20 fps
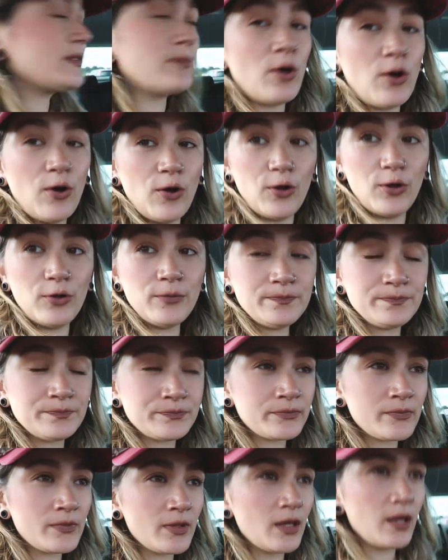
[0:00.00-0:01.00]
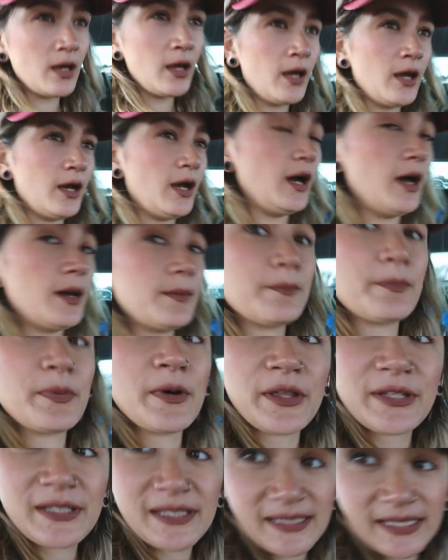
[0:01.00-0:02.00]
small,
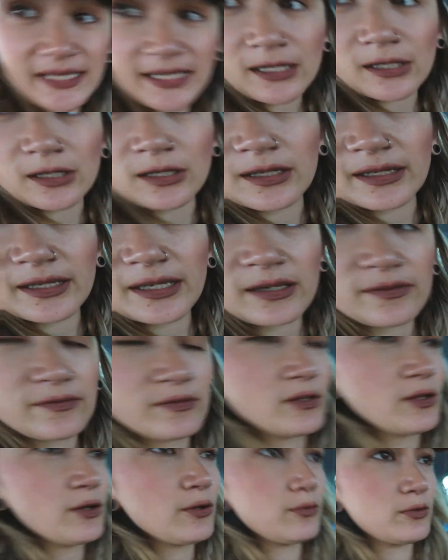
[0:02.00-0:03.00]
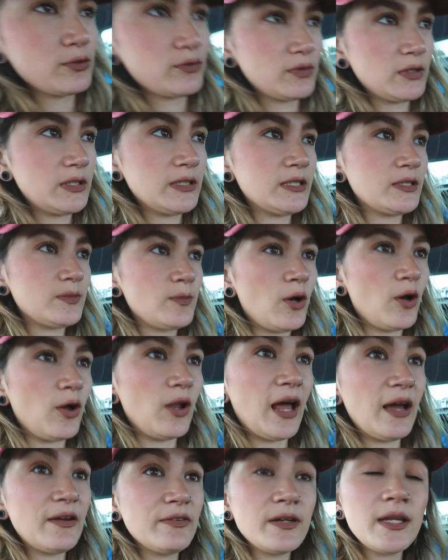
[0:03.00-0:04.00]
but still, even though it was really
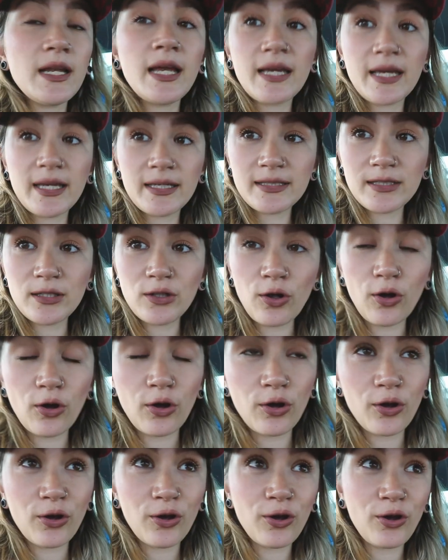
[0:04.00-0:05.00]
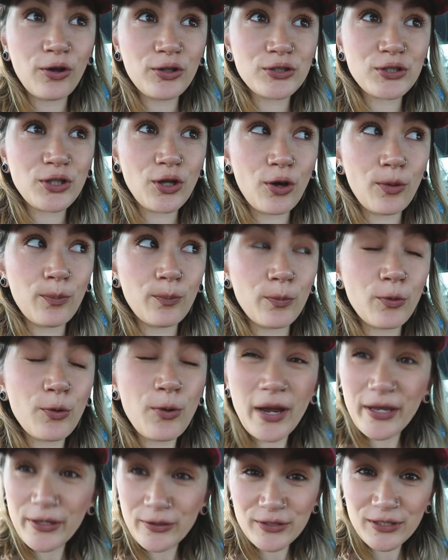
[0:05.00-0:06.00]
small, I feel like I still got some
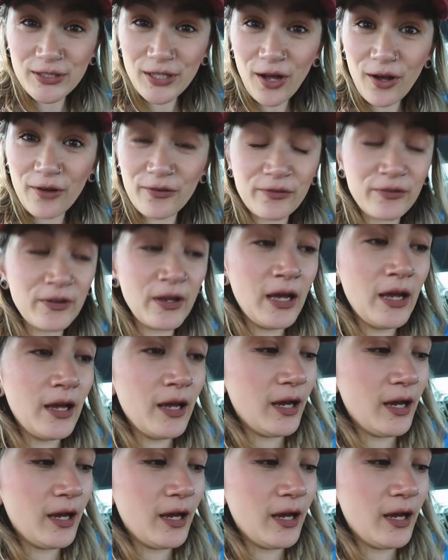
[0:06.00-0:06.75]
quite good stuff.